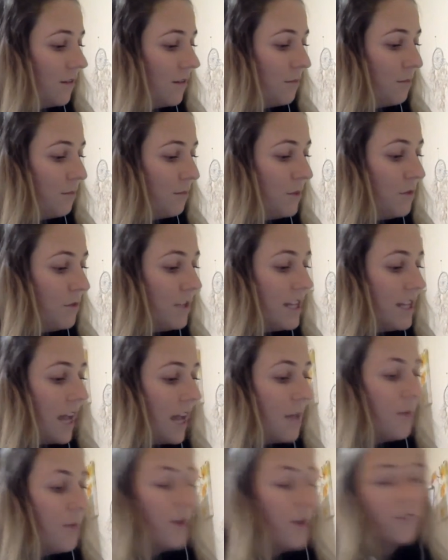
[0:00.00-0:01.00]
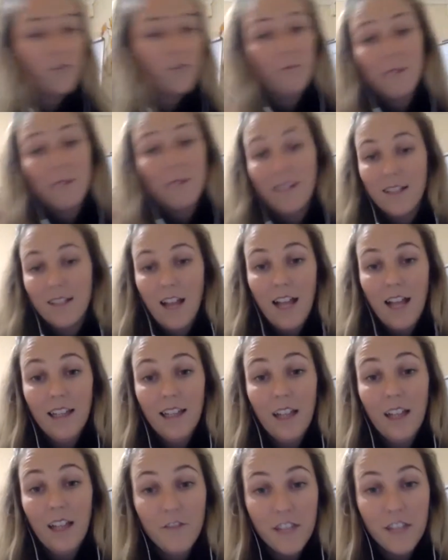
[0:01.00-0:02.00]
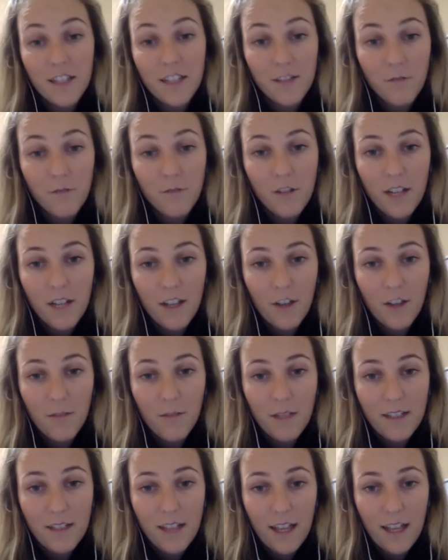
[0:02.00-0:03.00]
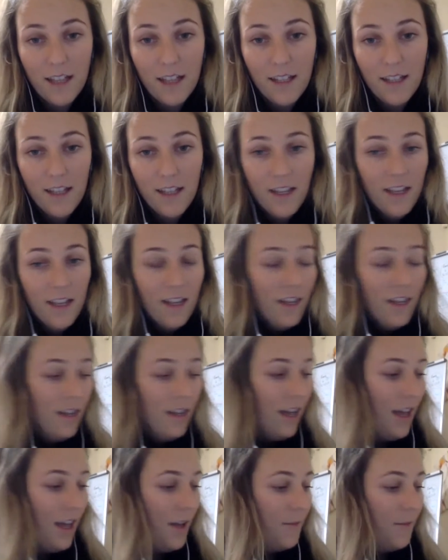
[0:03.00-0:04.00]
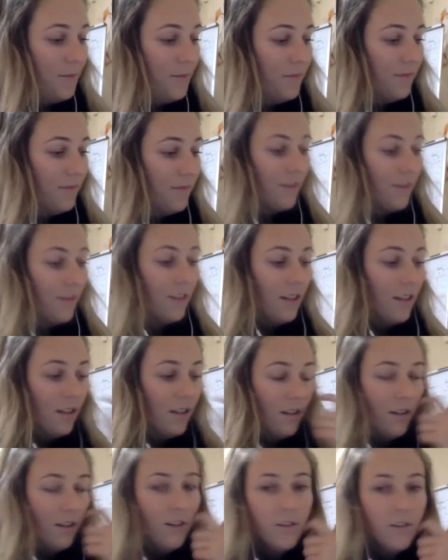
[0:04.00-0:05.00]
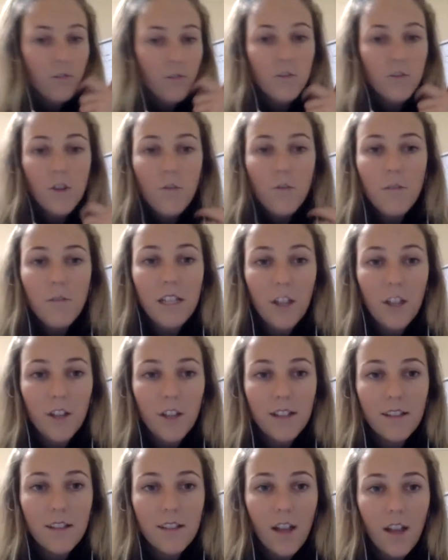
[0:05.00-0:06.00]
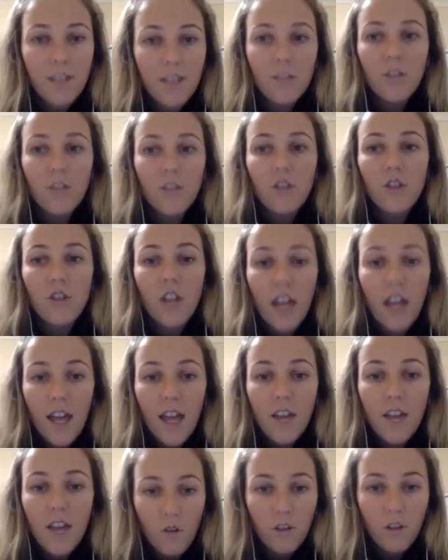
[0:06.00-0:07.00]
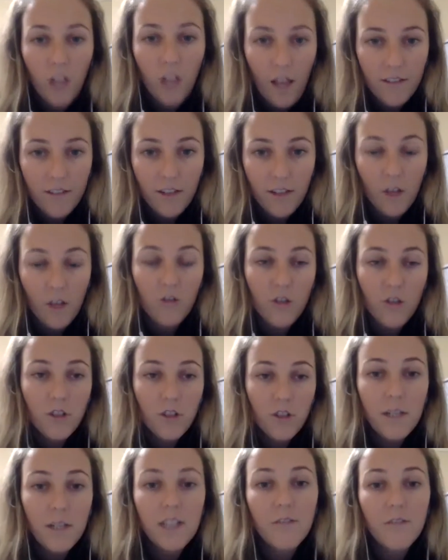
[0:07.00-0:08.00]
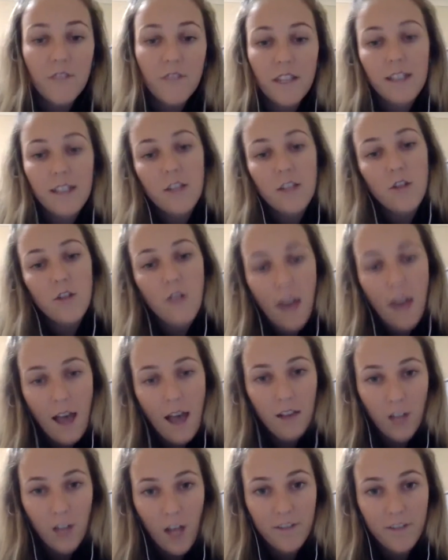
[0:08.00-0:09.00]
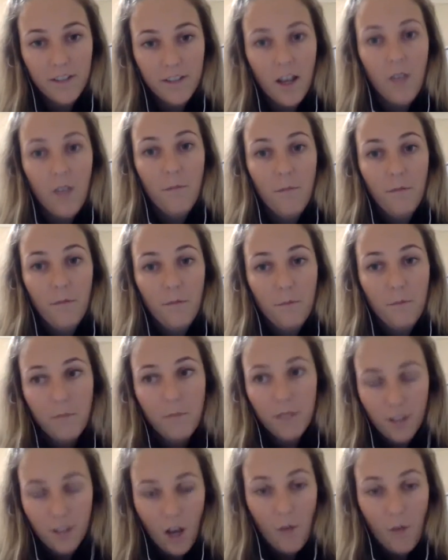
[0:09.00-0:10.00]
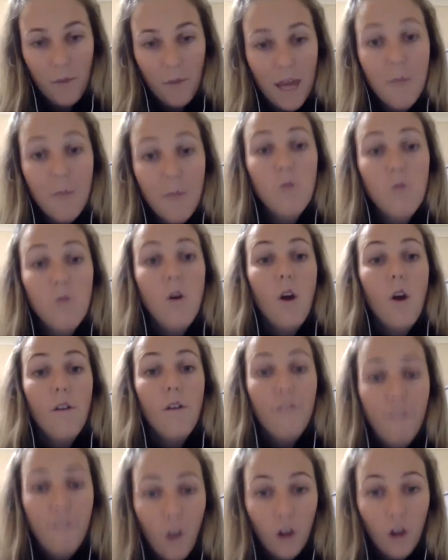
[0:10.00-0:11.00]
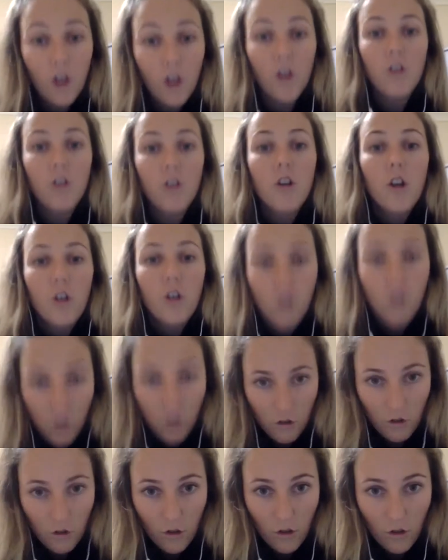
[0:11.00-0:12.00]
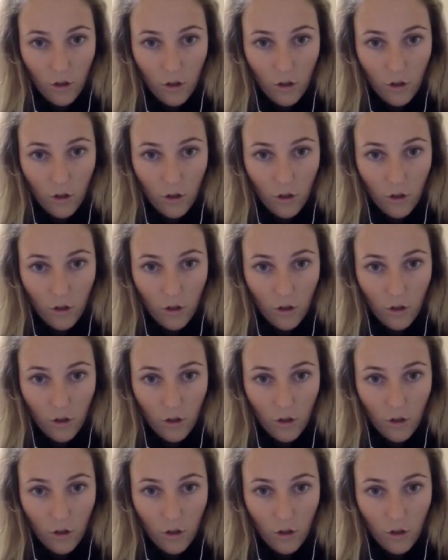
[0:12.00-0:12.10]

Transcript: building a personal business. I love this, what Naomi said. Um, because don't we learn this, guys? Share your lifestyle. Juice Plus fits into our lifestyle style. People follow you.